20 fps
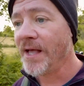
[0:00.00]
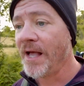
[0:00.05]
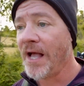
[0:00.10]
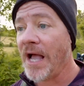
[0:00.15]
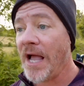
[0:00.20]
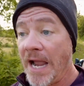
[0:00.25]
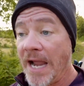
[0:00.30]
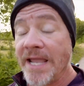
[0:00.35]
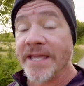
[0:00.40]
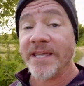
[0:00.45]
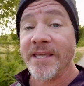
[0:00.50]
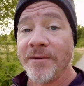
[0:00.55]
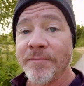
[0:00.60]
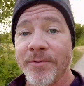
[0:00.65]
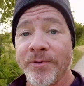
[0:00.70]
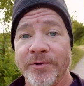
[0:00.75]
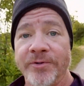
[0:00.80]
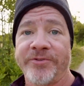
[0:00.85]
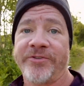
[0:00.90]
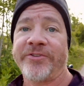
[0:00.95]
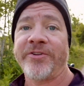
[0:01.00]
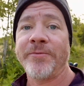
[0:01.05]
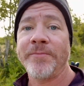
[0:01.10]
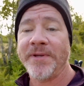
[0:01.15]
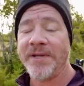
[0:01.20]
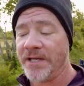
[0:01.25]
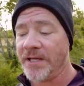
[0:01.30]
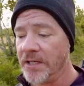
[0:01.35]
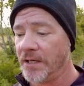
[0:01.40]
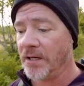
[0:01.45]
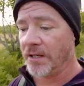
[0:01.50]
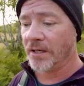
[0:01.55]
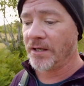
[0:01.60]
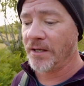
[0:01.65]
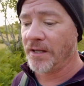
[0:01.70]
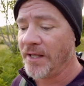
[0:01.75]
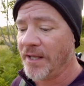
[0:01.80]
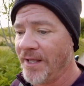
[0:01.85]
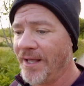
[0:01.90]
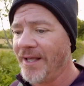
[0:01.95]
Hiking boots to me,
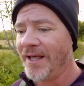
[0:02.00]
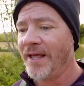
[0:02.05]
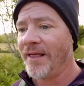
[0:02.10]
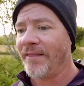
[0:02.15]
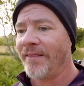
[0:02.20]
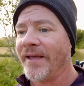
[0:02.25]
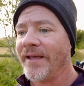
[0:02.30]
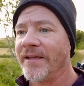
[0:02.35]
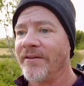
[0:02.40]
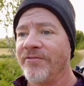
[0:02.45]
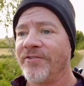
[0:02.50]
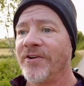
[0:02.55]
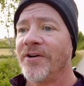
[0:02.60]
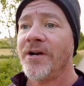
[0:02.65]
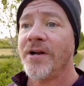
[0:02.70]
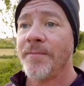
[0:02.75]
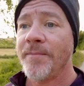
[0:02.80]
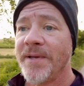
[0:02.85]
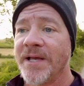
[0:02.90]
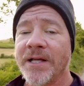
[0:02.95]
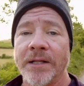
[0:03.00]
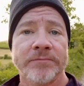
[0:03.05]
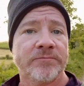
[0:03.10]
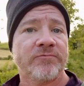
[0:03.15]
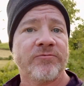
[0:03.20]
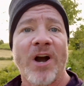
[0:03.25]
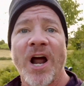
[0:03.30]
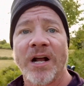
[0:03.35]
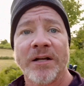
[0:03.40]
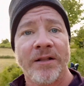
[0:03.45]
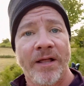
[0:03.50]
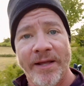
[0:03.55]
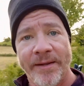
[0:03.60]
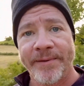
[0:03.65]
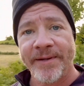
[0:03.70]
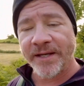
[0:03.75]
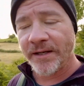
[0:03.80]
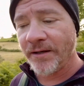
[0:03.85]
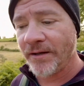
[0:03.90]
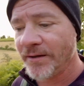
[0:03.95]
like if you're going to be rock
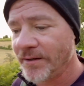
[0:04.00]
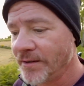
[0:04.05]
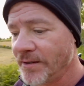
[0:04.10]
climbing,